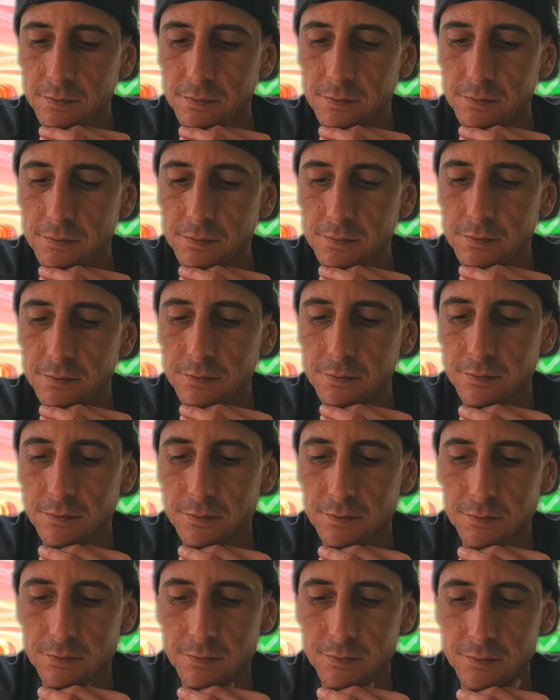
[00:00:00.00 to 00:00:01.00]

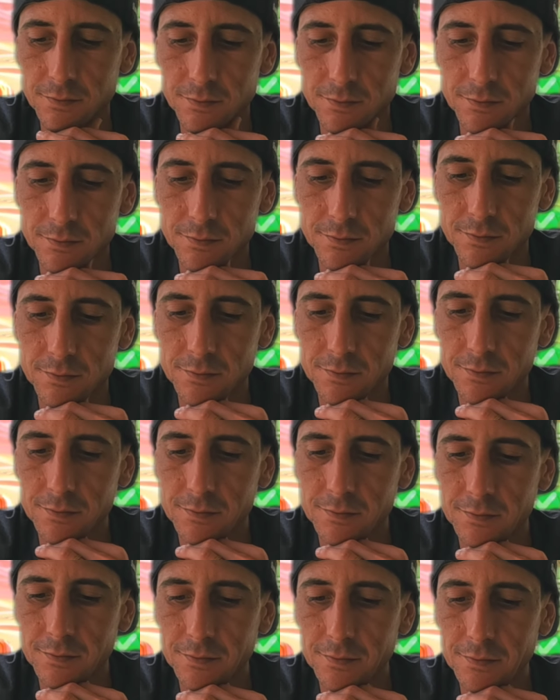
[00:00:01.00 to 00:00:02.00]

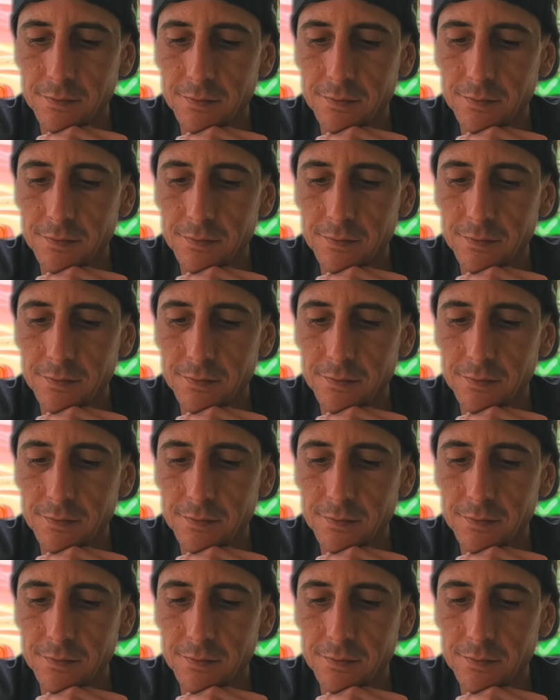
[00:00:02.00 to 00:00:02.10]
(no one is talking)